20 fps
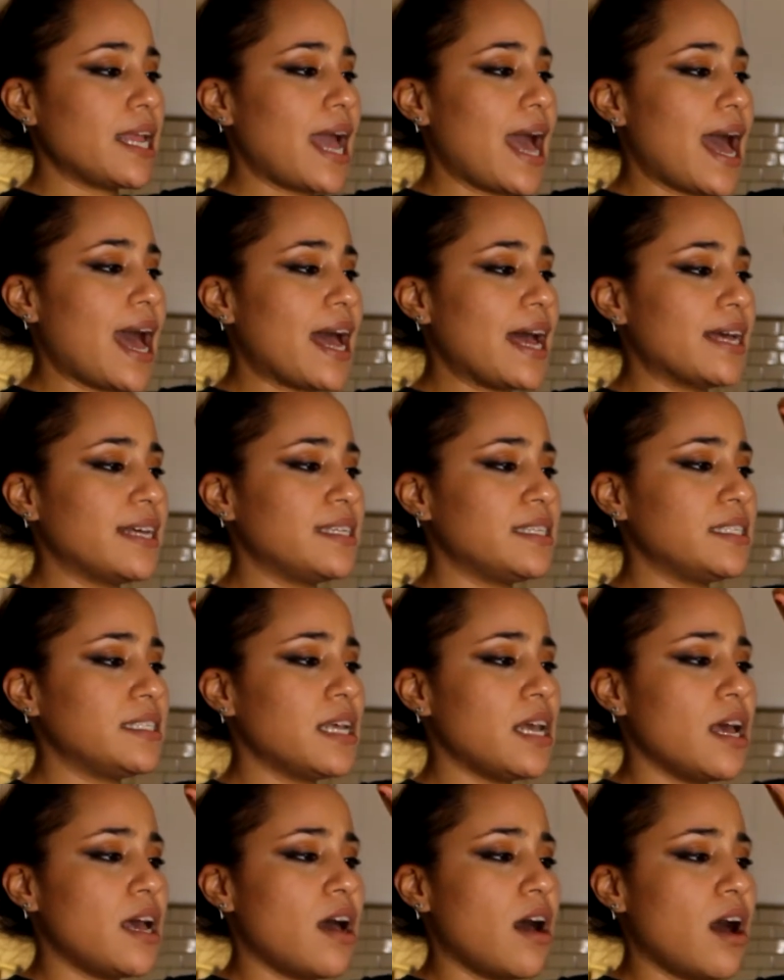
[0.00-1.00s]
has
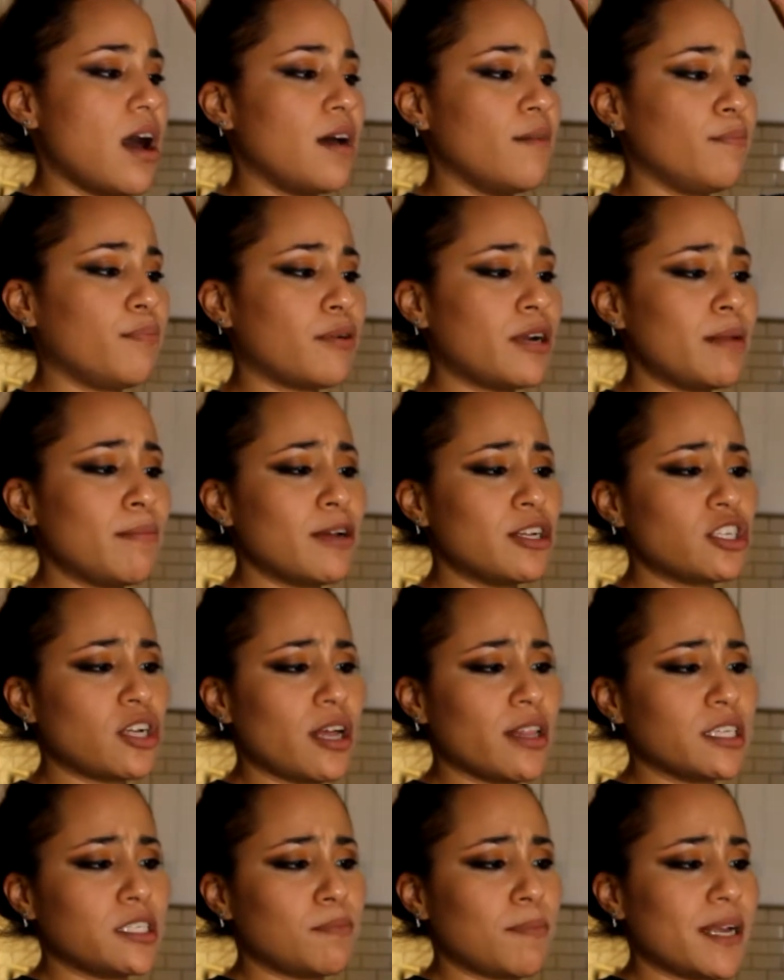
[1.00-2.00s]
pretty much
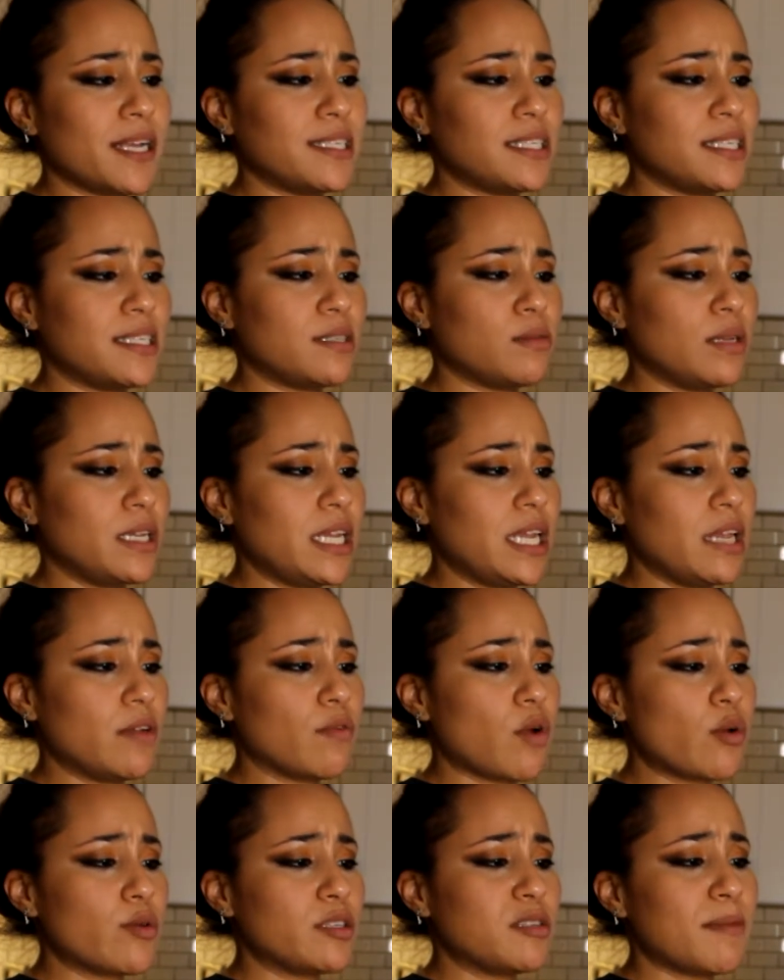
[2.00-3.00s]
all the spices we need:
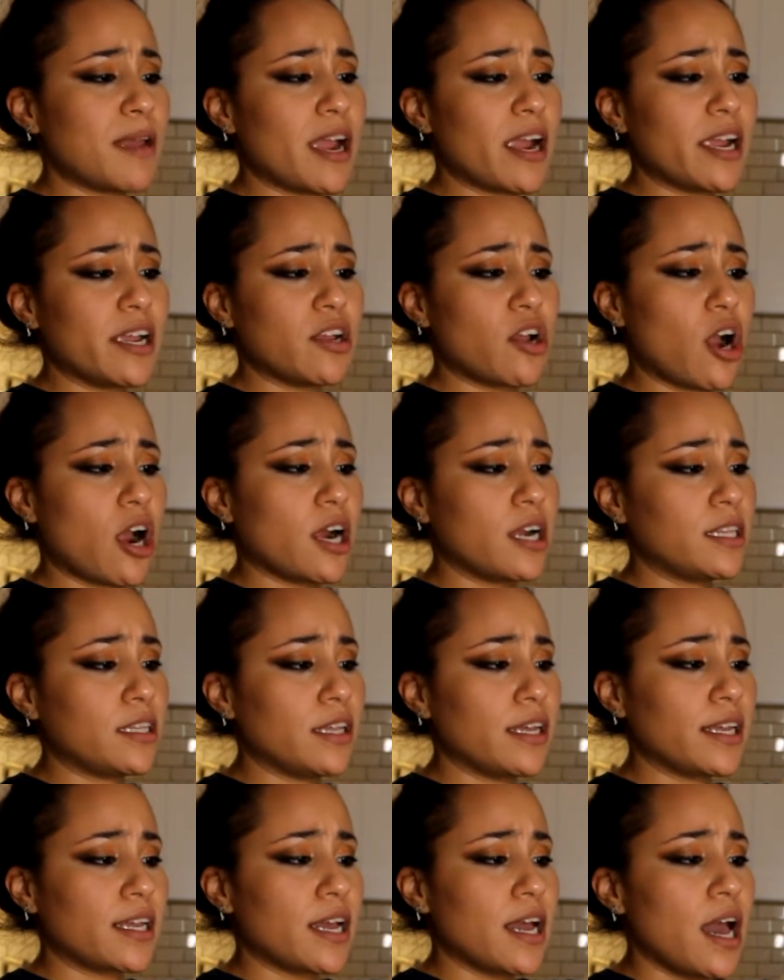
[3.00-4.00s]
rosemary,
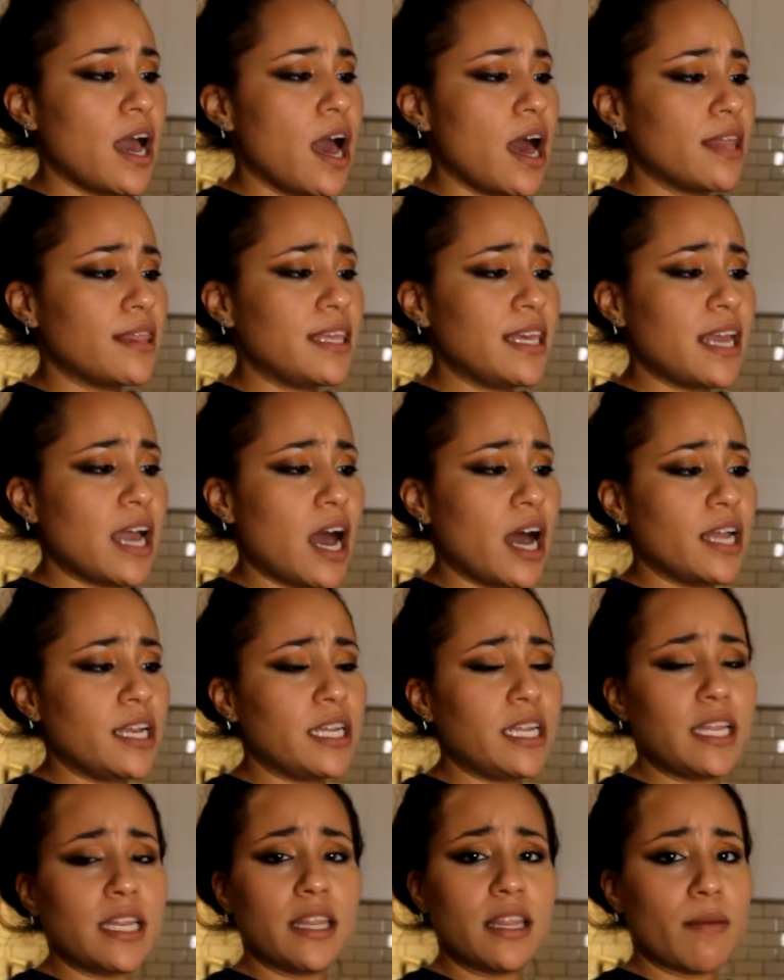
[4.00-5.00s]
garlic, the
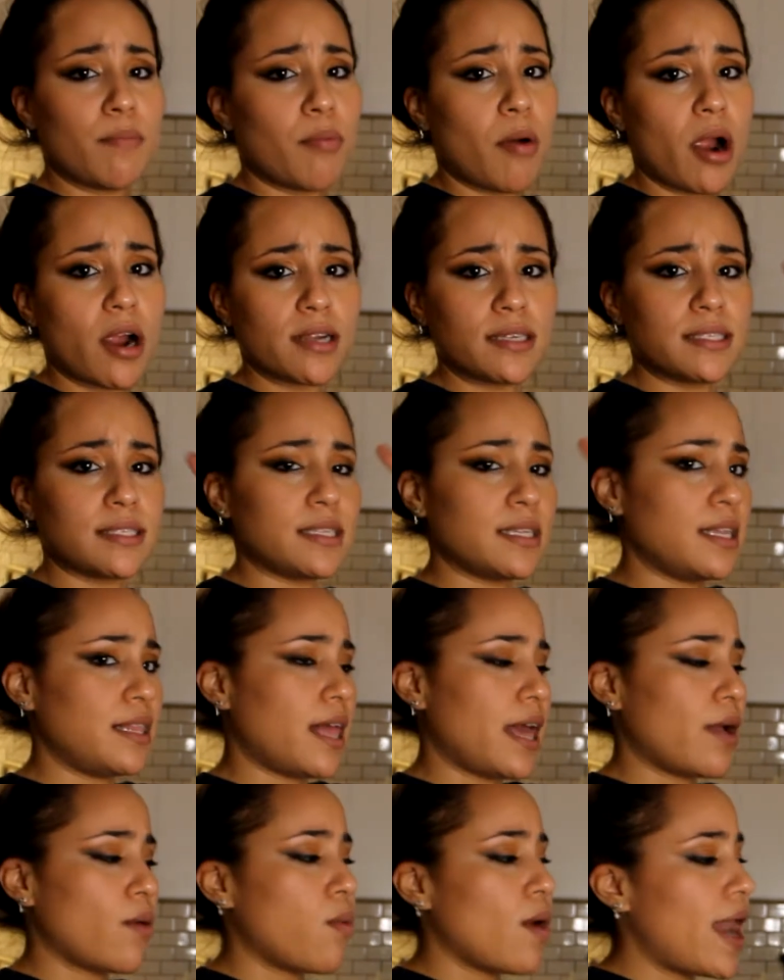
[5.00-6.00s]
onion, the parsley,
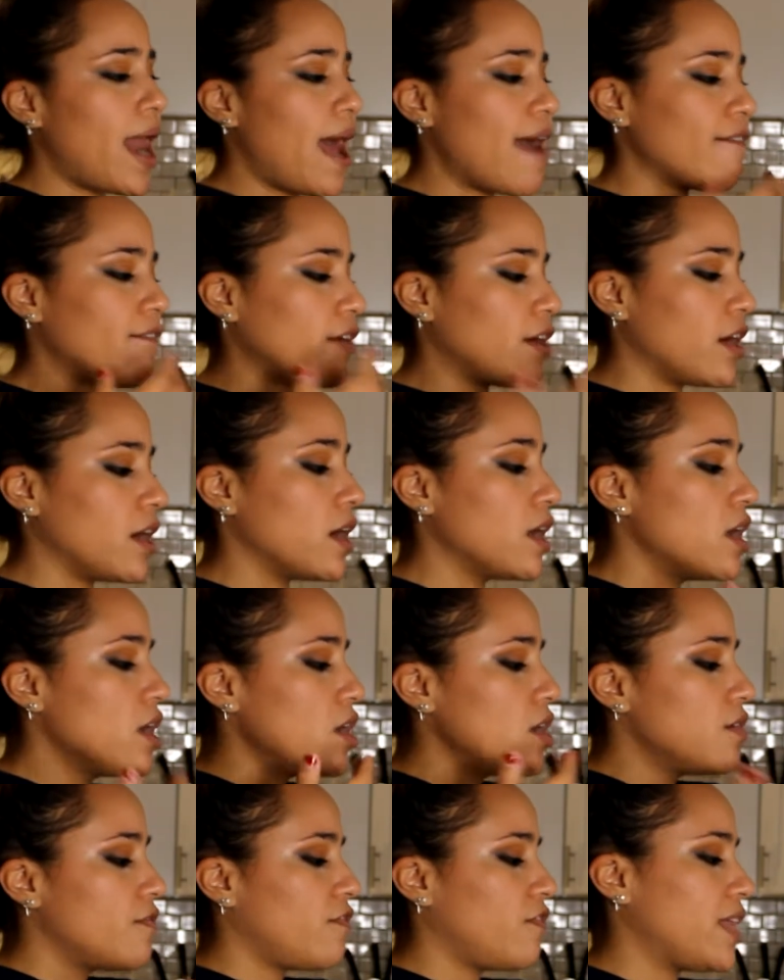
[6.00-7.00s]
like whatever
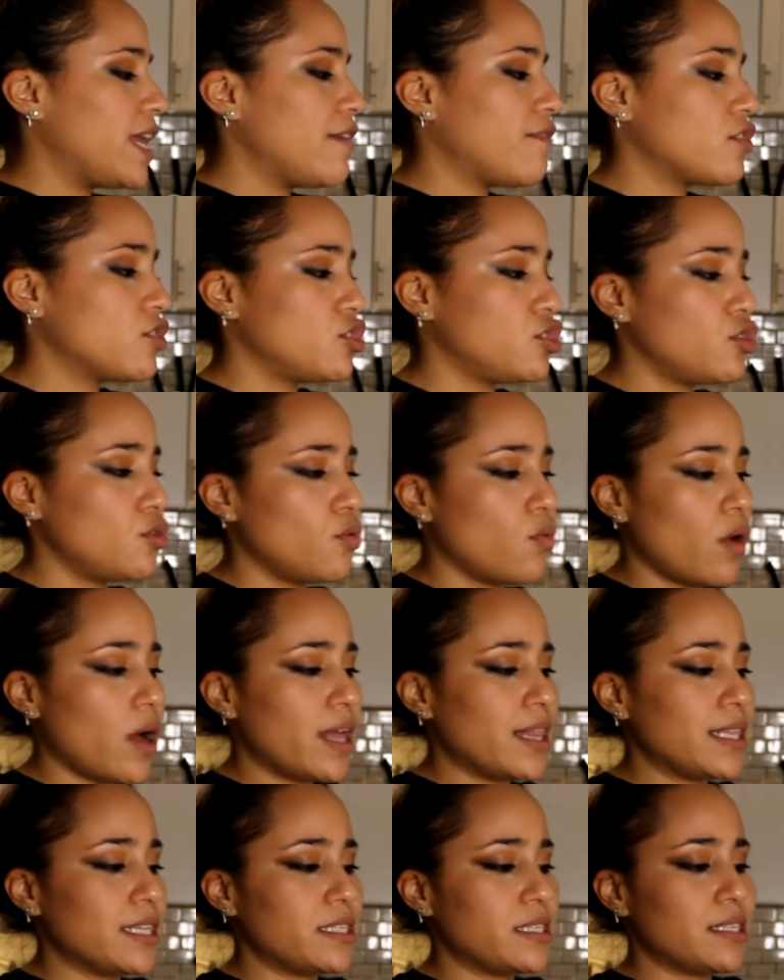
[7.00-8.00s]
flavors you
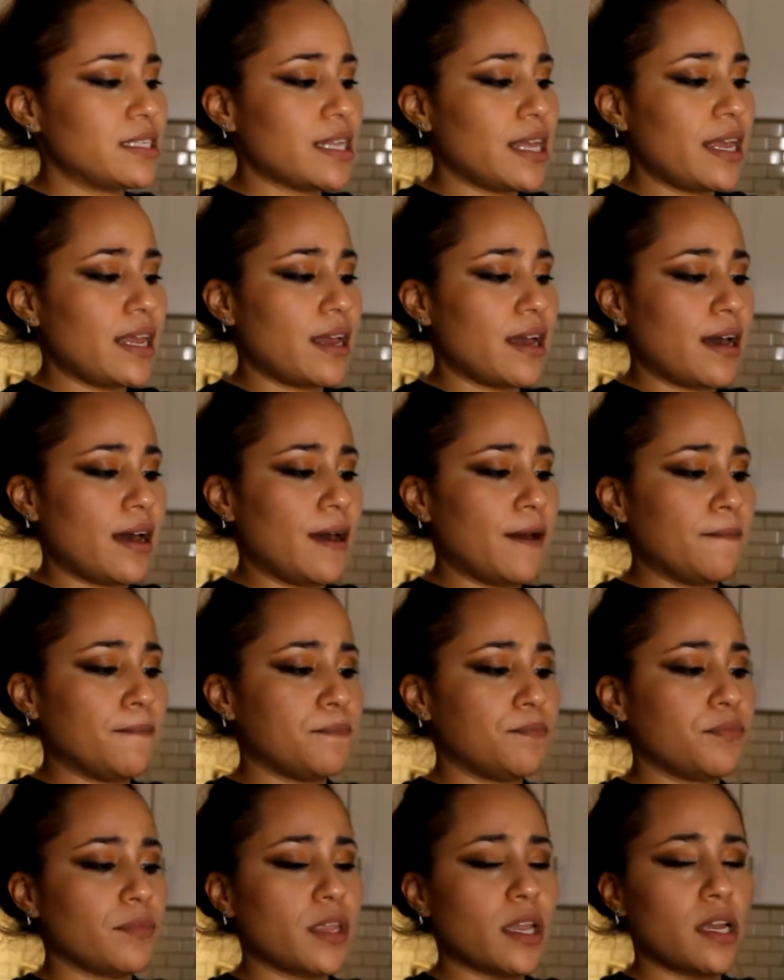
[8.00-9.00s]
want. This is like
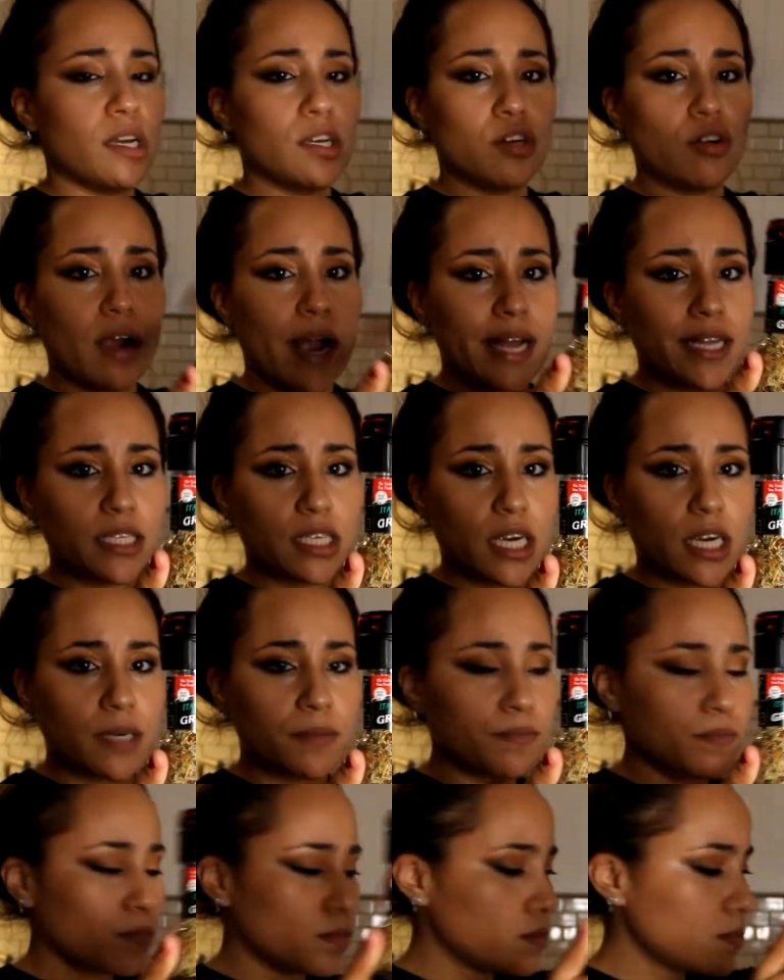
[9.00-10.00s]
a grinder.